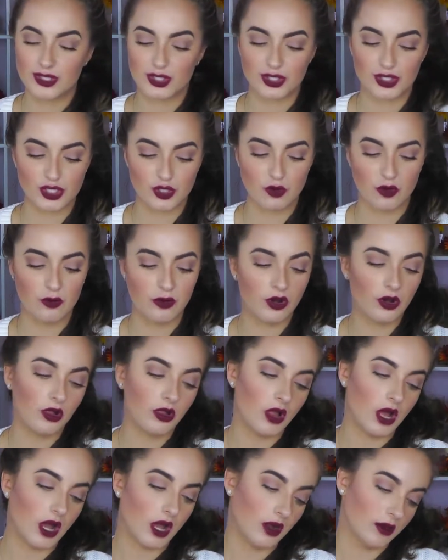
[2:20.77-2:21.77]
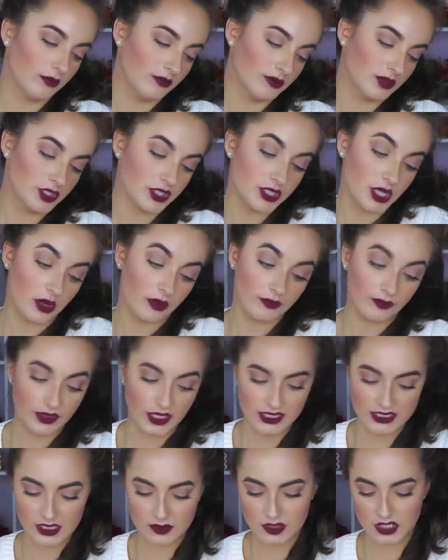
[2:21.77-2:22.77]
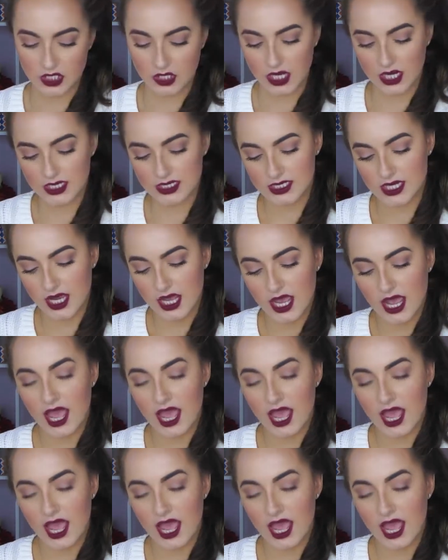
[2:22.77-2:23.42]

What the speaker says: They're doable, so it's up to you guys.